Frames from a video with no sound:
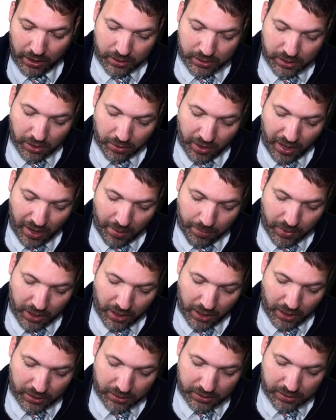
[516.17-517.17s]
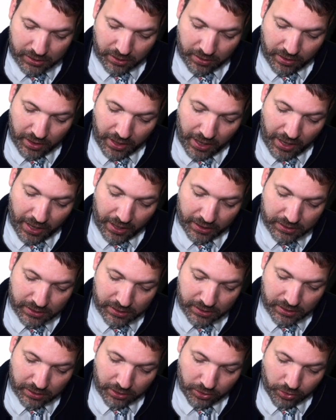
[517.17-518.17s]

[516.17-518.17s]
So that means that